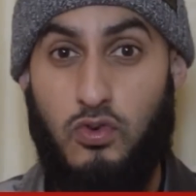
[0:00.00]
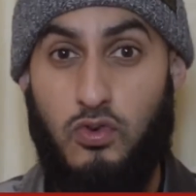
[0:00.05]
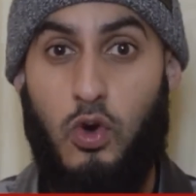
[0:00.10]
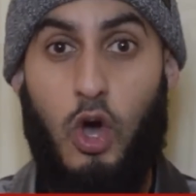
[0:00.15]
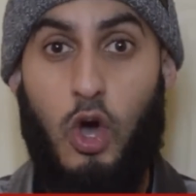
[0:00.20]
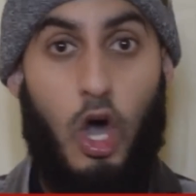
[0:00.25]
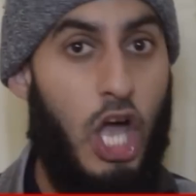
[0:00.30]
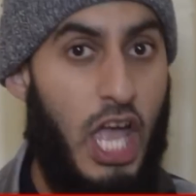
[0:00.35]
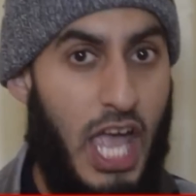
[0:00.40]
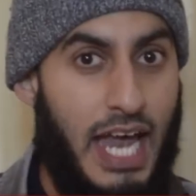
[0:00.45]
you.
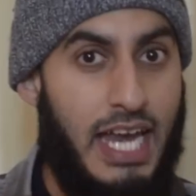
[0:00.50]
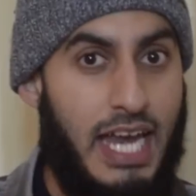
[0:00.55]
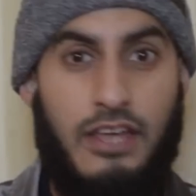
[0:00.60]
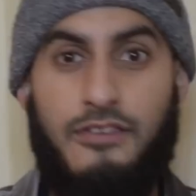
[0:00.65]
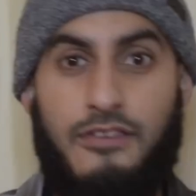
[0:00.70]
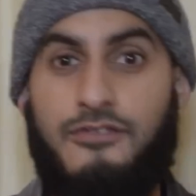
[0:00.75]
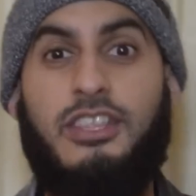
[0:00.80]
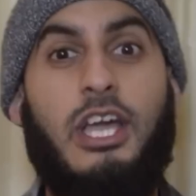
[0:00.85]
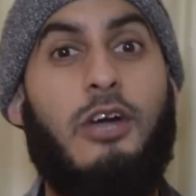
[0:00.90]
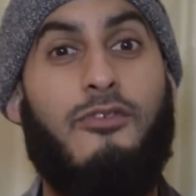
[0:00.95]
And
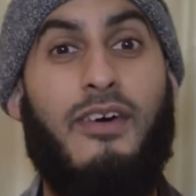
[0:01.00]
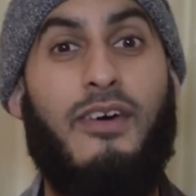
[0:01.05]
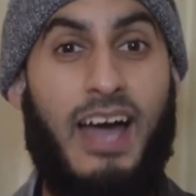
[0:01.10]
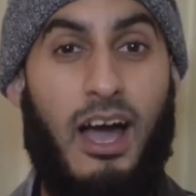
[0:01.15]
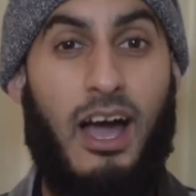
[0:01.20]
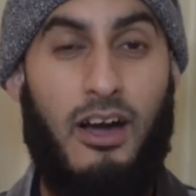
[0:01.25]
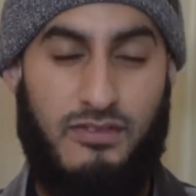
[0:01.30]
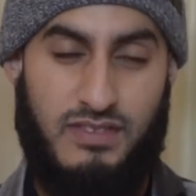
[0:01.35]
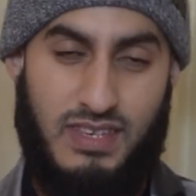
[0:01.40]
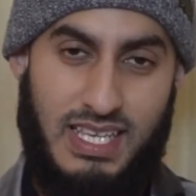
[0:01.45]
if they run
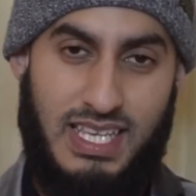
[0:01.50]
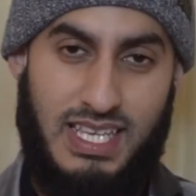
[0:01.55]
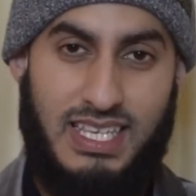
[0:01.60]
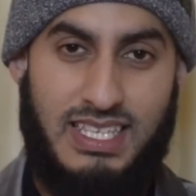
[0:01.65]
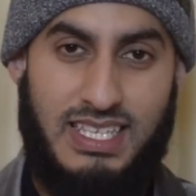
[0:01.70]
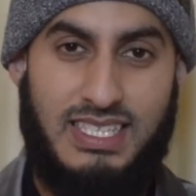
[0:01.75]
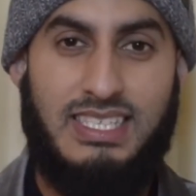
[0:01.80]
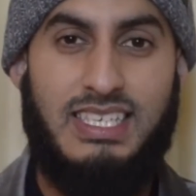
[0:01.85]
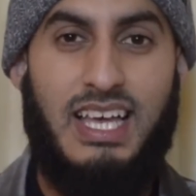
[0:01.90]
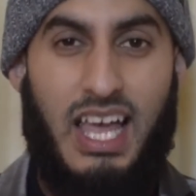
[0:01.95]
out of
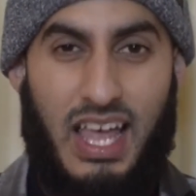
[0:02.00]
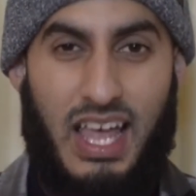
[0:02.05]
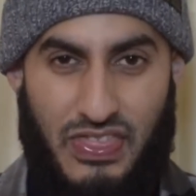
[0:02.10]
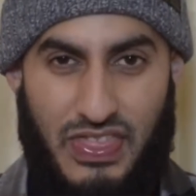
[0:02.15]
deeds,